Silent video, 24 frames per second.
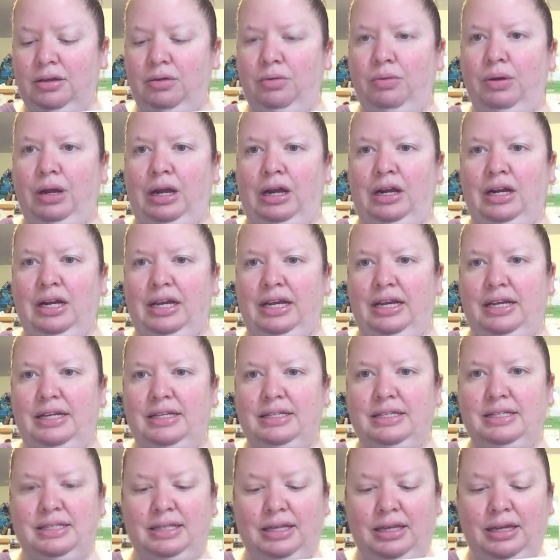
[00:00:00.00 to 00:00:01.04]
where it
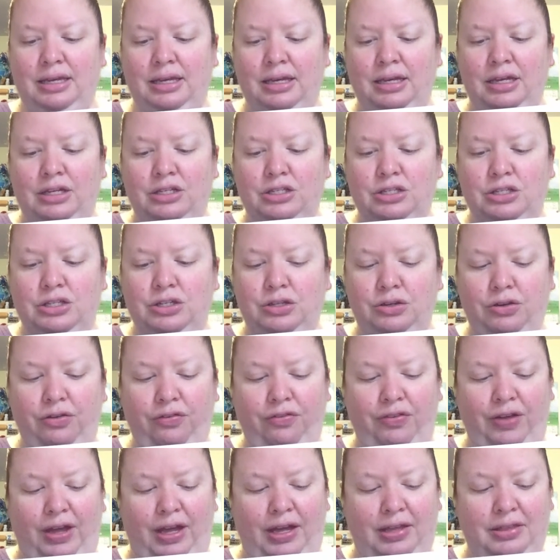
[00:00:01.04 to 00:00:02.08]
is.
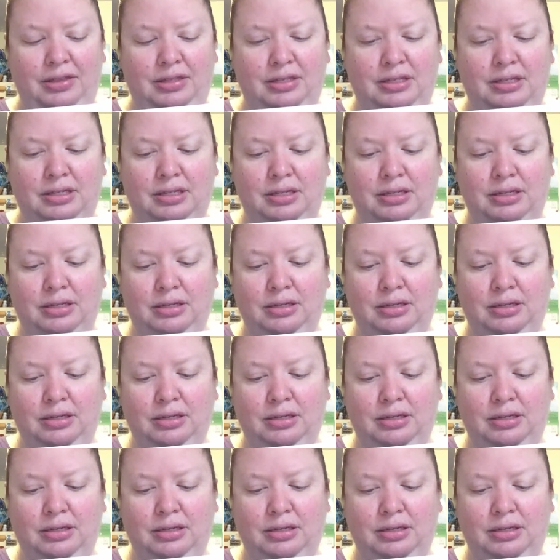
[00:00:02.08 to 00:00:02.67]
2/5